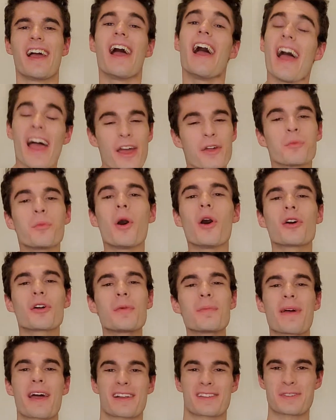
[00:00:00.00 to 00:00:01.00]
And
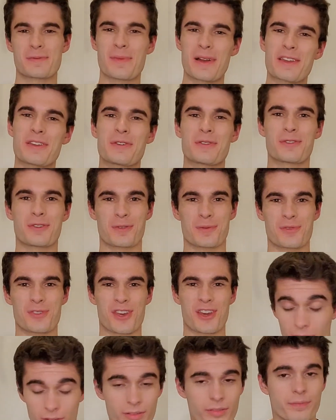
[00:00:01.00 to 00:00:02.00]
welcome back to my YouTube
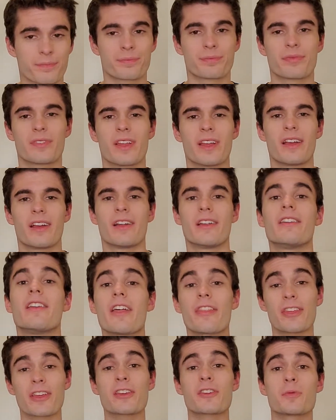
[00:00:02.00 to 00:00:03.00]
channel.
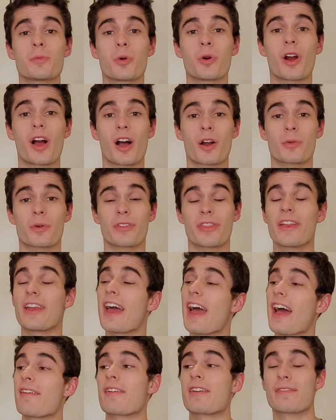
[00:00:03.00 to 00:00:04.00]
Nothing is more awkward than
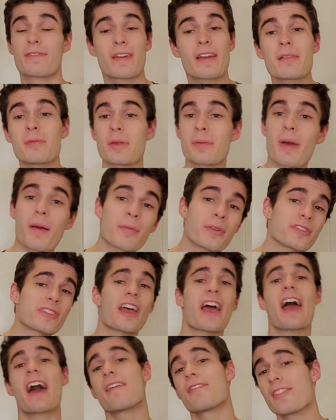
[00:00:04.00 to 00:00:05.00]
having family members
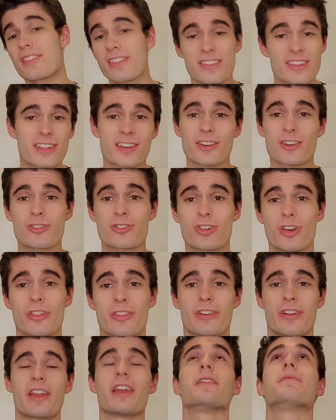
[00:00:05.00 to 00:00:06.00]
that haven't seen each
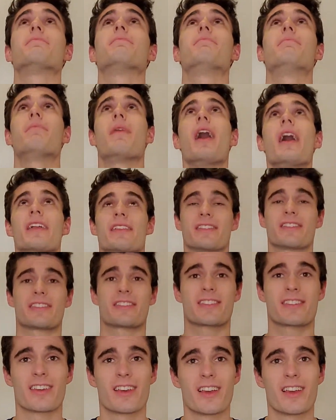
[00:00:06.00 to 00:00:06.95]
other in months